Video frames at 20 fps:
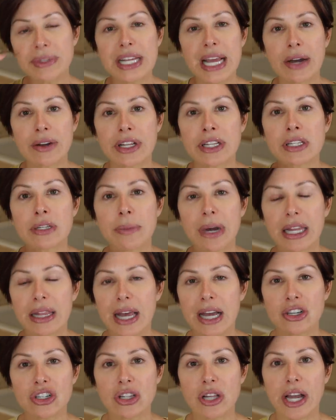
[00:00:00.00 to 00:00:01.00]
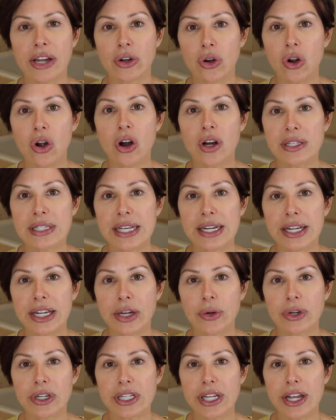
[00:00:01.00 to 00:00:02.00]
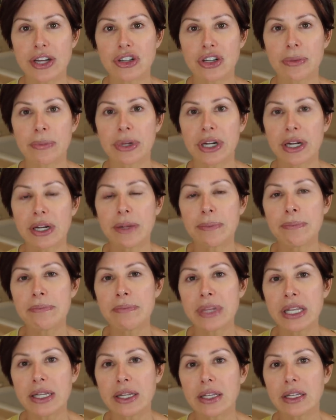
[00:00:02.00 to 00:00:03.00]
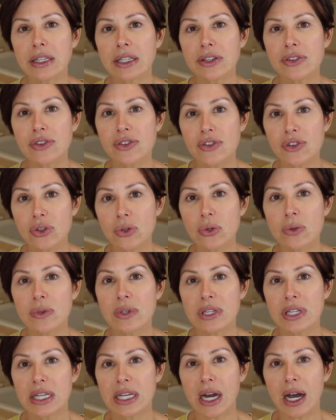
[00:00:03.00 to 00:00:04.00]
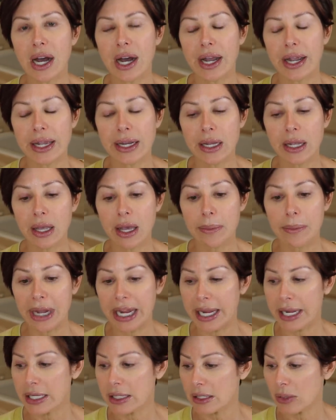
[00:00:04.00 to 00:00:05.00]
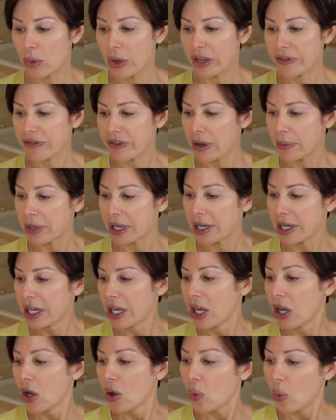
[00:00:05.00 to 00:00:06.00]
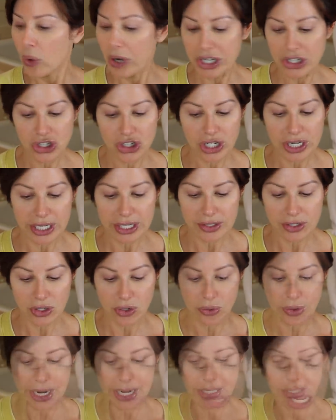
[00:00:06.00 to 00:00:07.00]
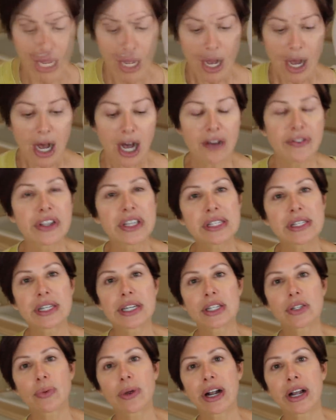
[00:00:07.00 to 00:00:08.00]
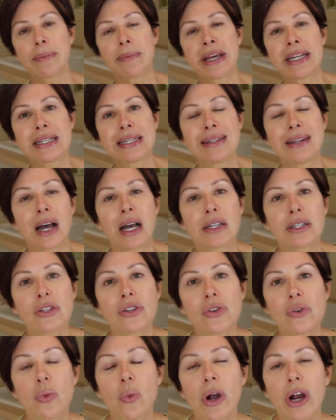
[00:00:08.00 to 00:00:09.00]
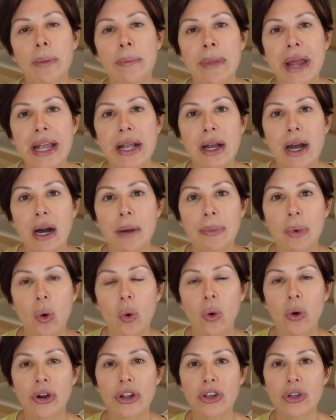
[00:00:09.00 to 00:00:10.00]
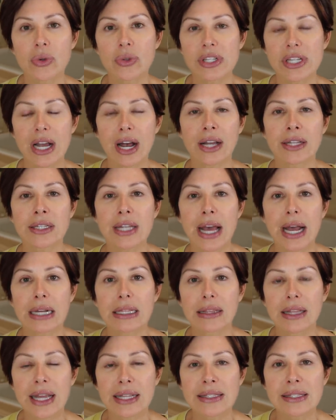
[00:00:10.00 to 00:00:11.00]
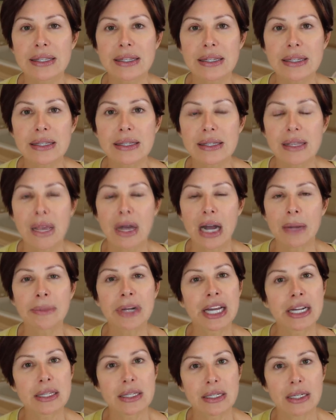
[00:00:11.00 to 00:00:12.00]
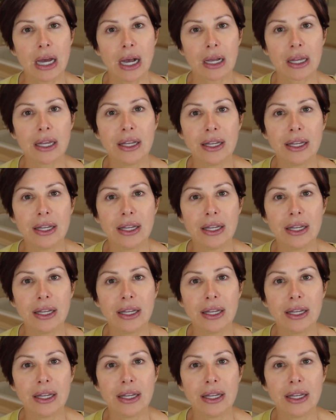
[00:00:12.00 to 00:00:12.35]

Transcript: down into my lash line or cause any irritation, but it immediately soothed the eye and it kept my hands away from it, which is great. Obviously, it's recommended not to wear makeup or use contact lenses. I'm kind of stuck